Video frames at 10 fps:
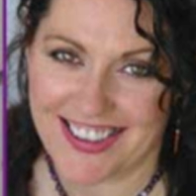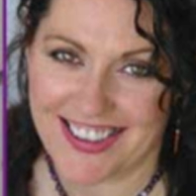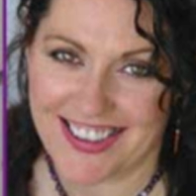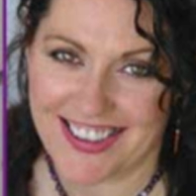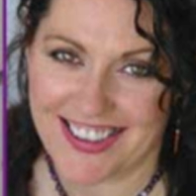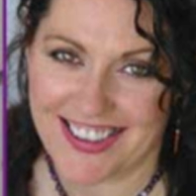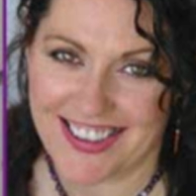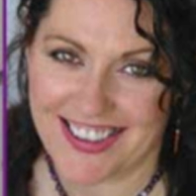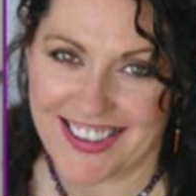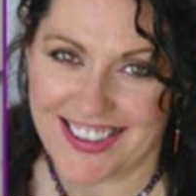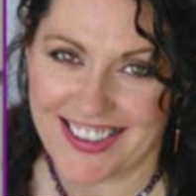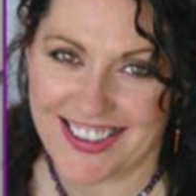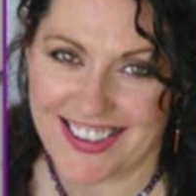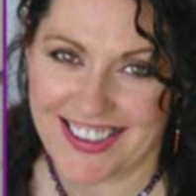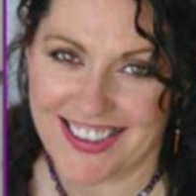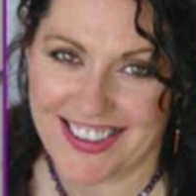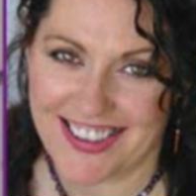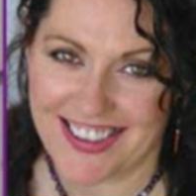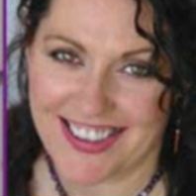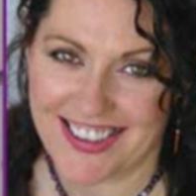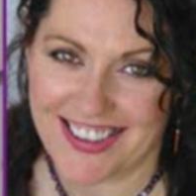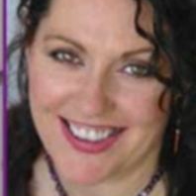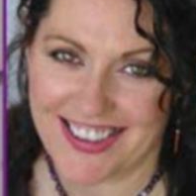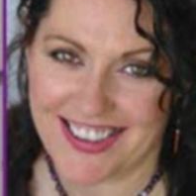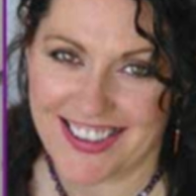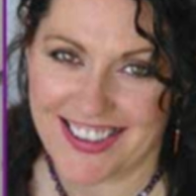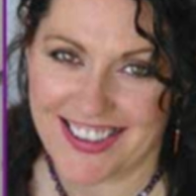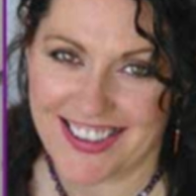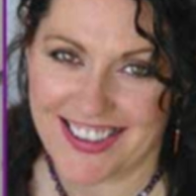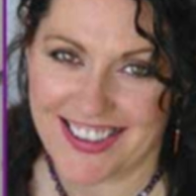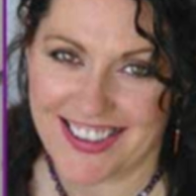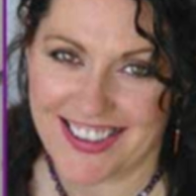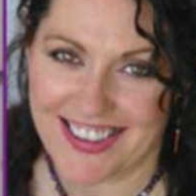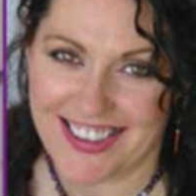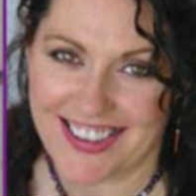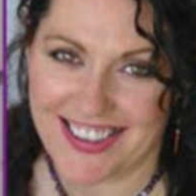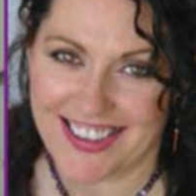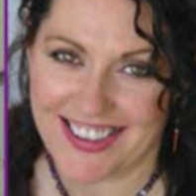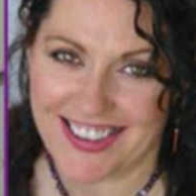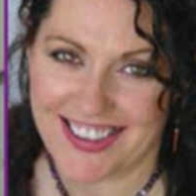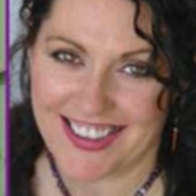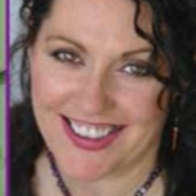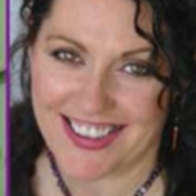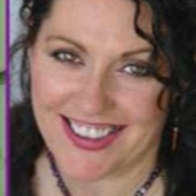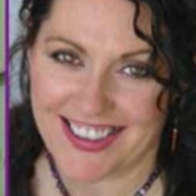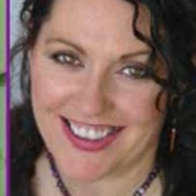This is a still picture; no speech is visible.